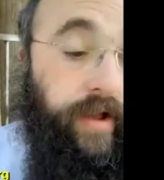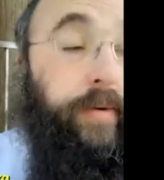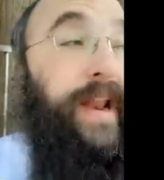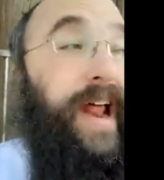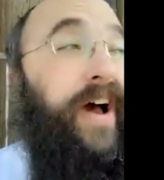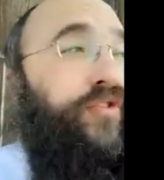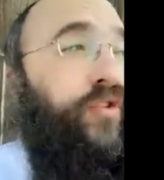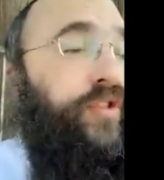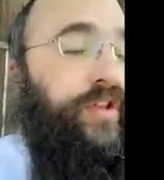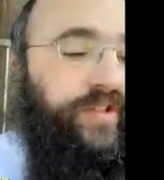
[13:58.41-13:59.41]
But
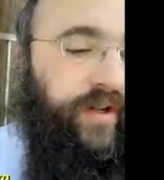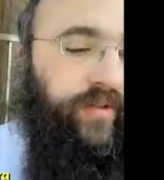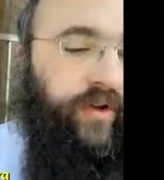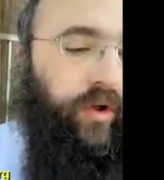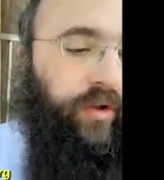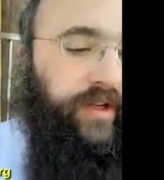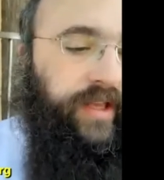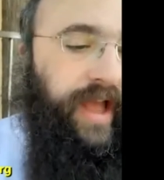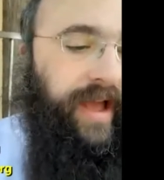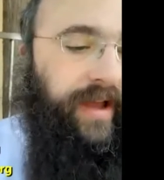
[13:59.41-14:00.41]
after the sin of the golden
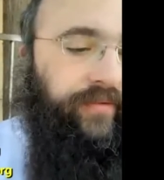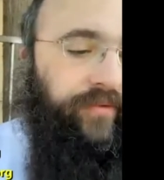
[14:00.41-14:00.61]
calf,